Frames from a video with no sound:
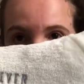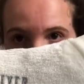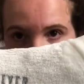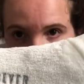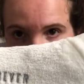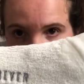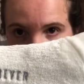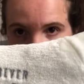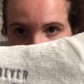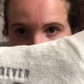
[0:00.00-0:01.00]
and it
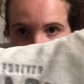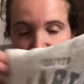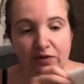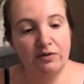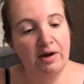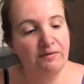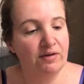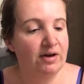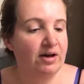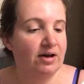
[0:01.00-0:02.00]
says
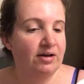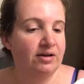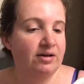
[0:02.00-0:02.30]
Forever